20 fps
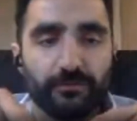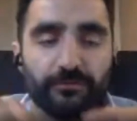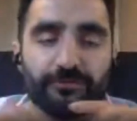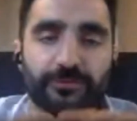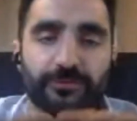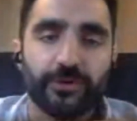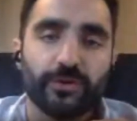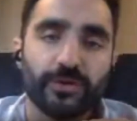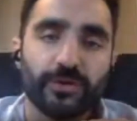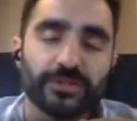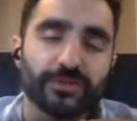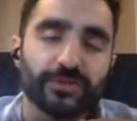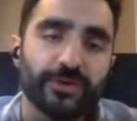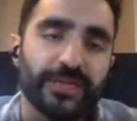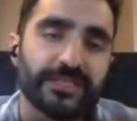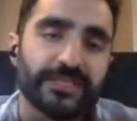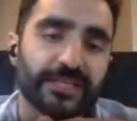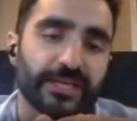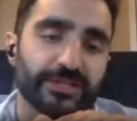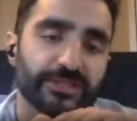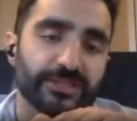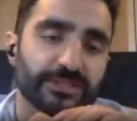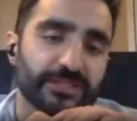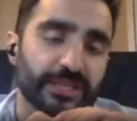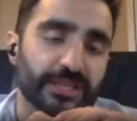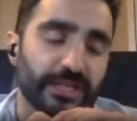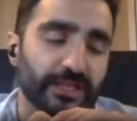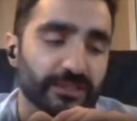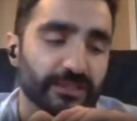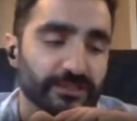For you as the rating agency,
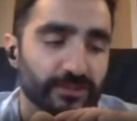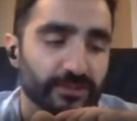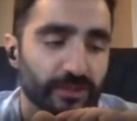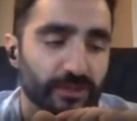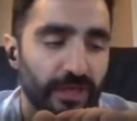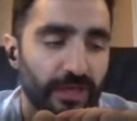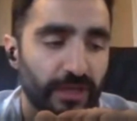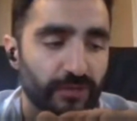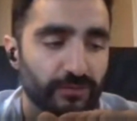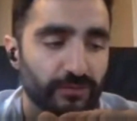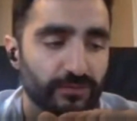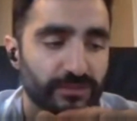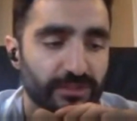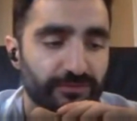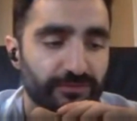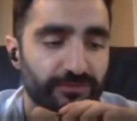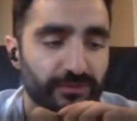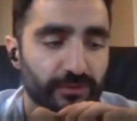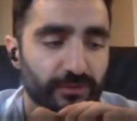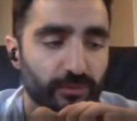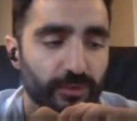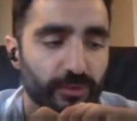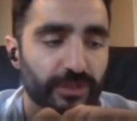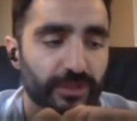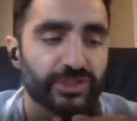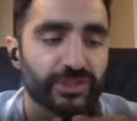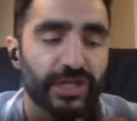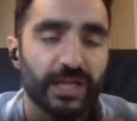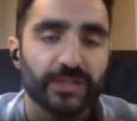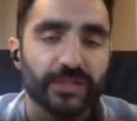Alex, how difficult? What are the
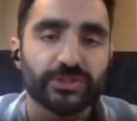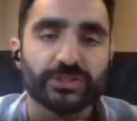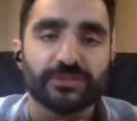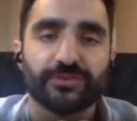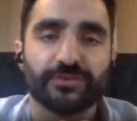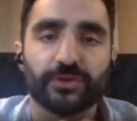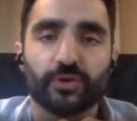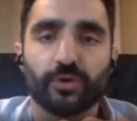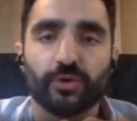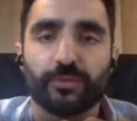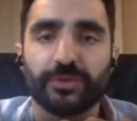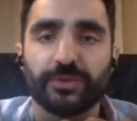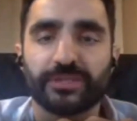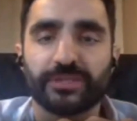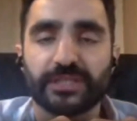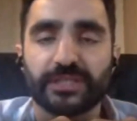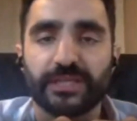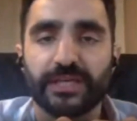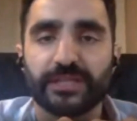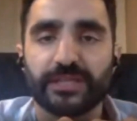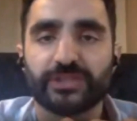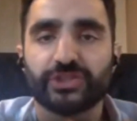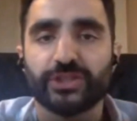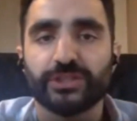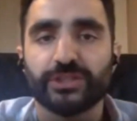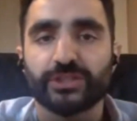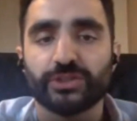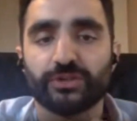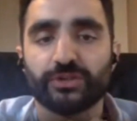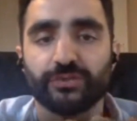challenges of incorporating ESG
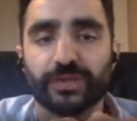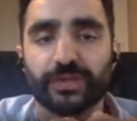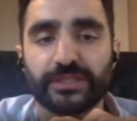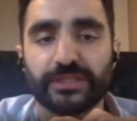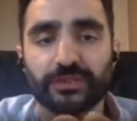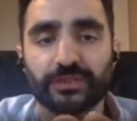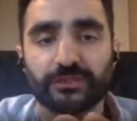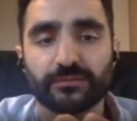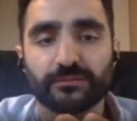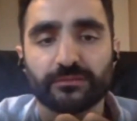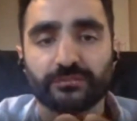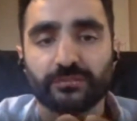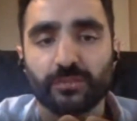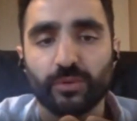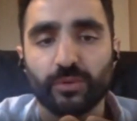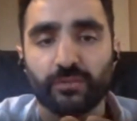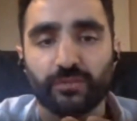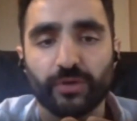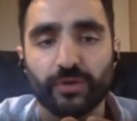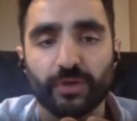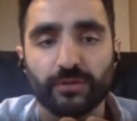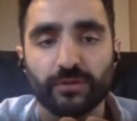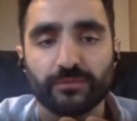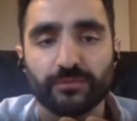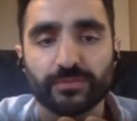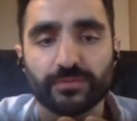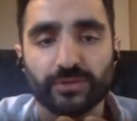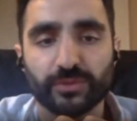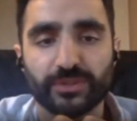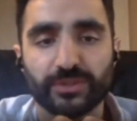into your rating overall?
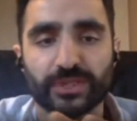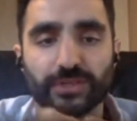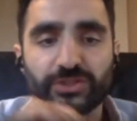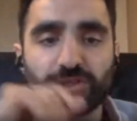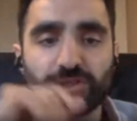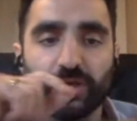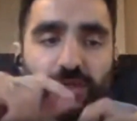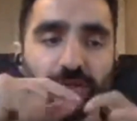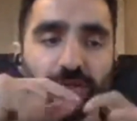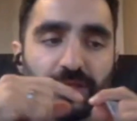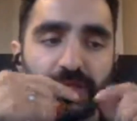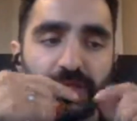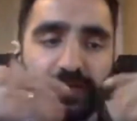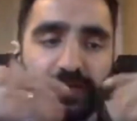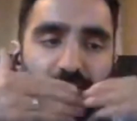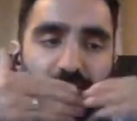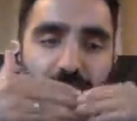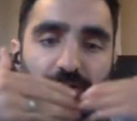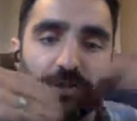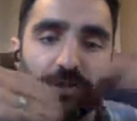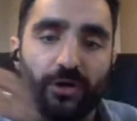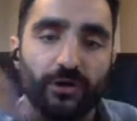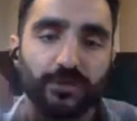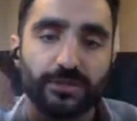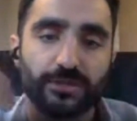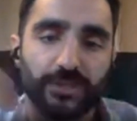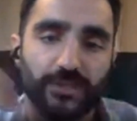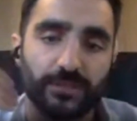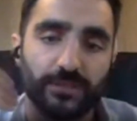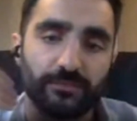So we touched on like the long
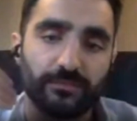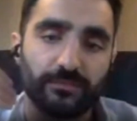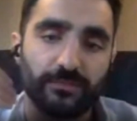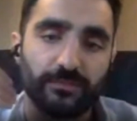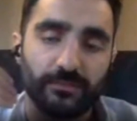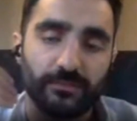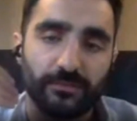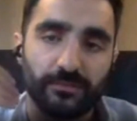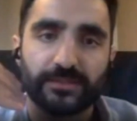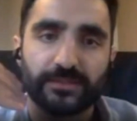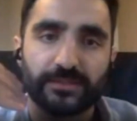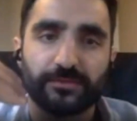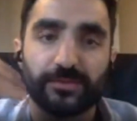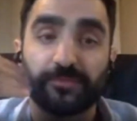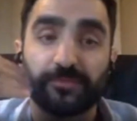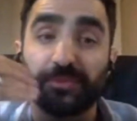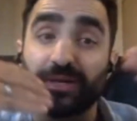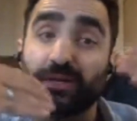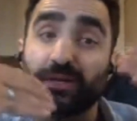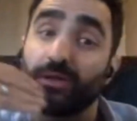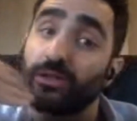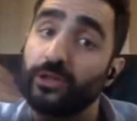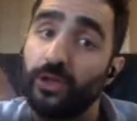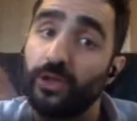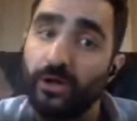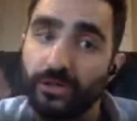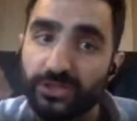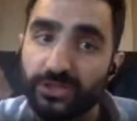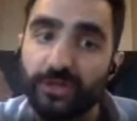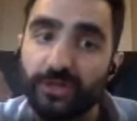term, typical
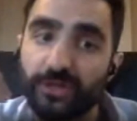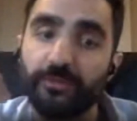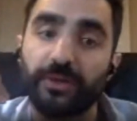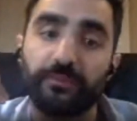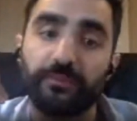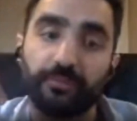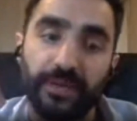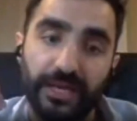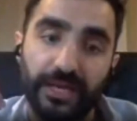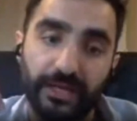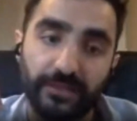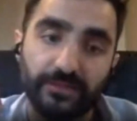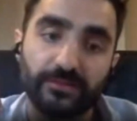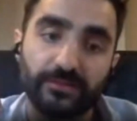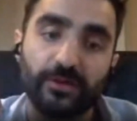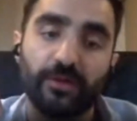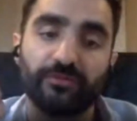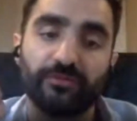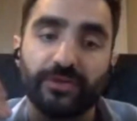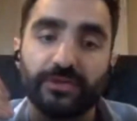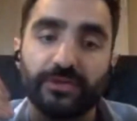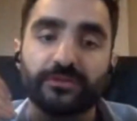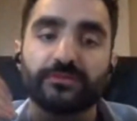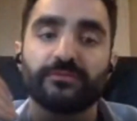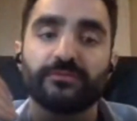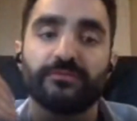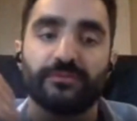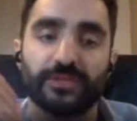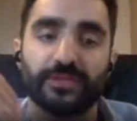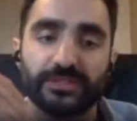long term impact of it
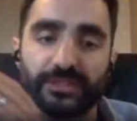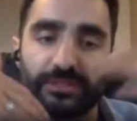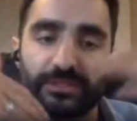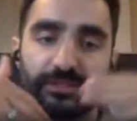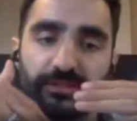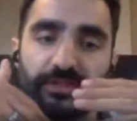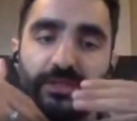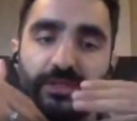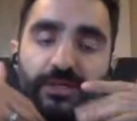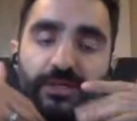versus,